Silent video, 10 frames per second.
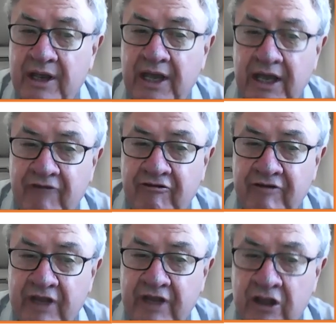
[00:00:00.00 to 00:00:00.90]
if
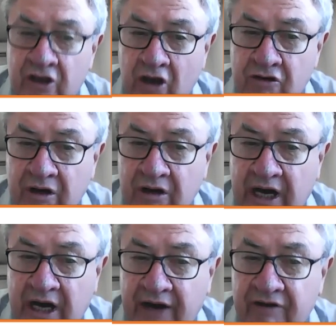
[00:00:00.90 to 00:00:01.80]
the total
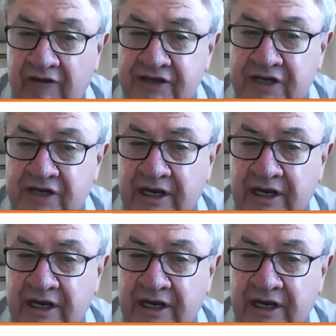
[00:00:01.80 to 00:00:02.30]
cardiovascular